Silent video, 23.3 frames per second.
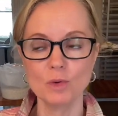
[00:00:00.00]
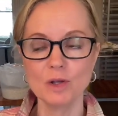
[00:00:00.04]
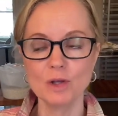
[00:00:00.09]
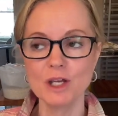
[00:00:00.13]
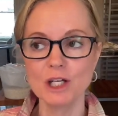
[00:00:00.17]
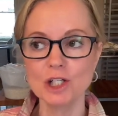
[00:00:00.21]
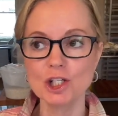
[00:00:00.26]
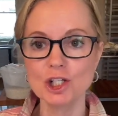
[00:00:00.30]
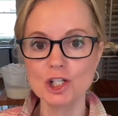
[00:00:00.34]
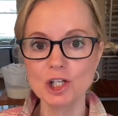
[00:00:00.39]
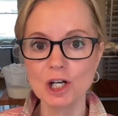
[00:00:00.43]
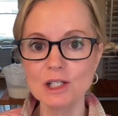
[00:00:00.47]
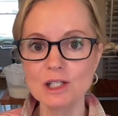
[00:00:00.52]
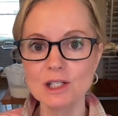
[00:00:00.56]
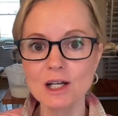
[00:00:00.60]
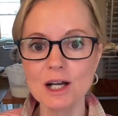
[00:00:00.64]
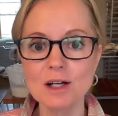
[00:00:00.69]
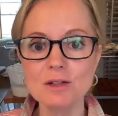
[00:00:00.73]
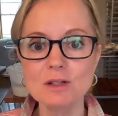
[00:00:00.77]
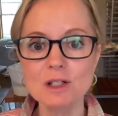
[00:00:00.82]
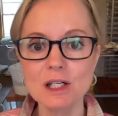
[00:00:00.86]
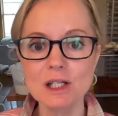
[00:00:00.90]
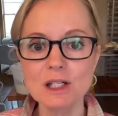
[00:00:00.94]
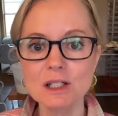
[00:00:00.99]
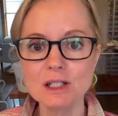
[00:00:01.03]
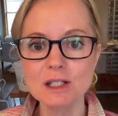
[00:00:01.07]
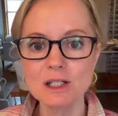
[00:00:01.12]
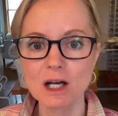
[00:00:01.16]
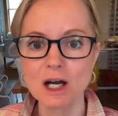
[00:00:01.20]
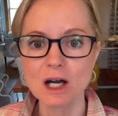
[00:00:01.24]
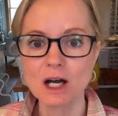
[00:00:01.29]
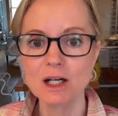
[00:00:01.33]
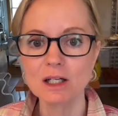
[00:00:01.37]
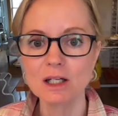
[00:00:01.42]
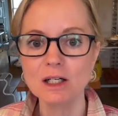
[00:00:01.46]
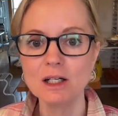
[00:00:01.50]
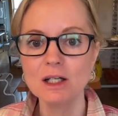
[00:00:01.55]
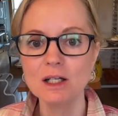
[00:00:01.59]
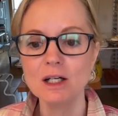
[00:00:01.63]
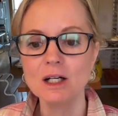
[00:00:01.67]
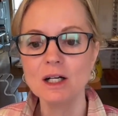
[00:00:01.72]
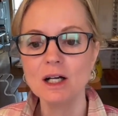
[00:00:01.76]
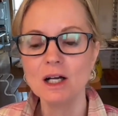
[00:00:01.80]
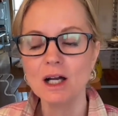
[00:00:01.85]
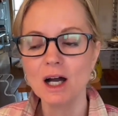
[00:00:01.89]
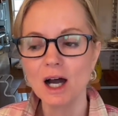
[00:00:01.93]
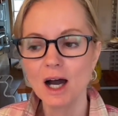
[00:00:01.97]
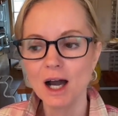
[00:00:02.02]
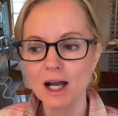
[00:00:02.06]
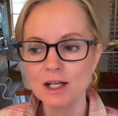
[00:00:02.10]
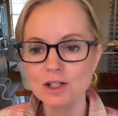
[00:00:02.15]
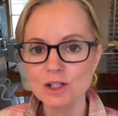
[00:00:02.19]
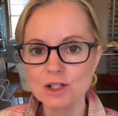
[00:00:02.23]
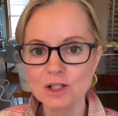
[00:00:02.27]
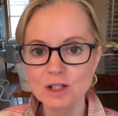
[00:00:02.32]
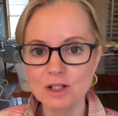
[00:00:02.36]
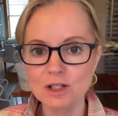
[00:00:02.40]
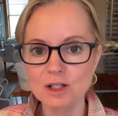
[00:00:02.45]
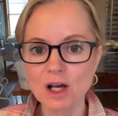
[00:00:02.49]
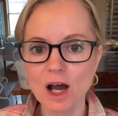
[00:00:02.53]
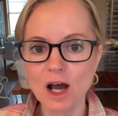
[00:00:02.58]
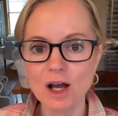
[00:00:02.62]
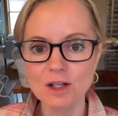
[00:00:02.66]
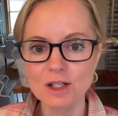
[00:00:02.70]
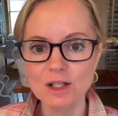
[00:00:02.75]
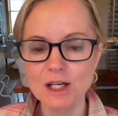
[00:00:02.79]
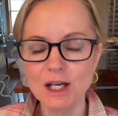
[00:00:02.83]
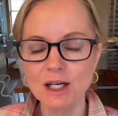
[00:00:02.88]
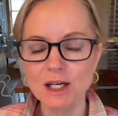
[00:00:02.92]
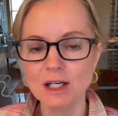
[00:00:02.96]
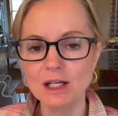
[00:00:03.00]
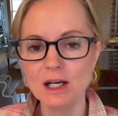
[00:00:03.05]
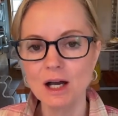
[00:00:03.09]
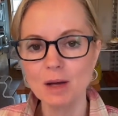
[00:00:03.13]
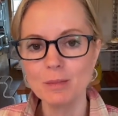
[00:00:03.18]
When they shut down TikTok, I just consolidated.